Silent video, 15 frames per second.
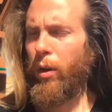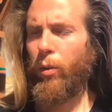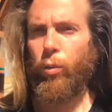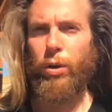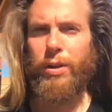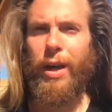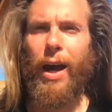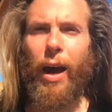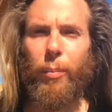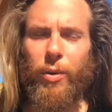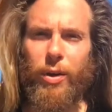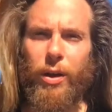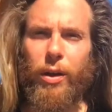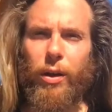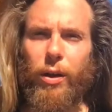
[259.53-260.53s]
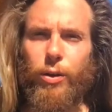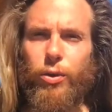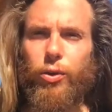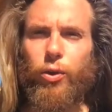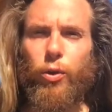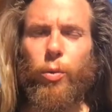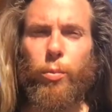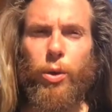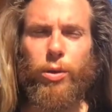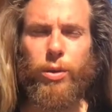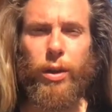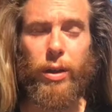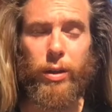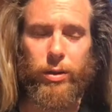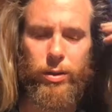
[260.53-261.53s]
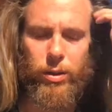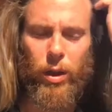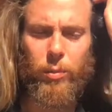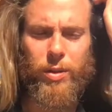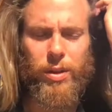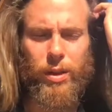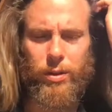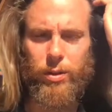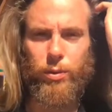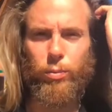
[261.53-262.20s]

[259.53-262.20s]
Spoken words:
what's happening here, and so much, in some senses,